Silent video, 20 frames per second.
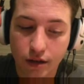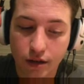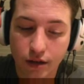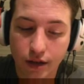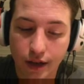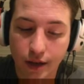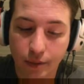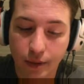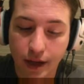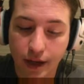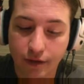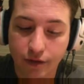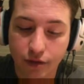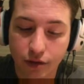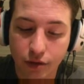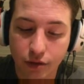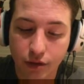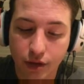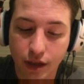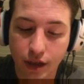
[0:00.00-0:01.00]
Like we have
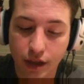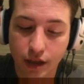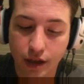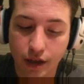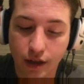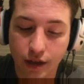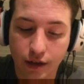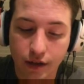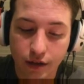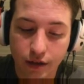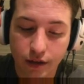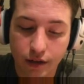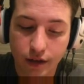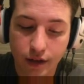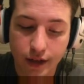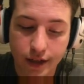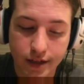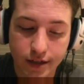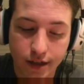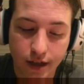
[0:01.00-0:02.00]
Luke here.
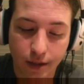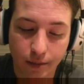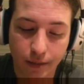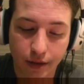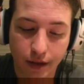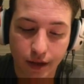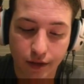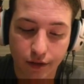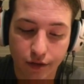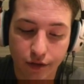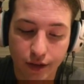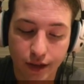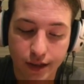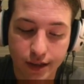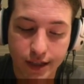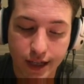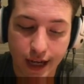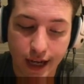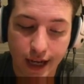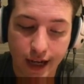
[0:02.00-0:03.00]
He's coming in for the
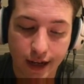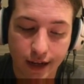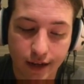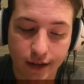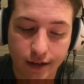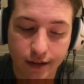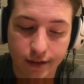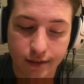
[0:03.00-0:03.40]
attack.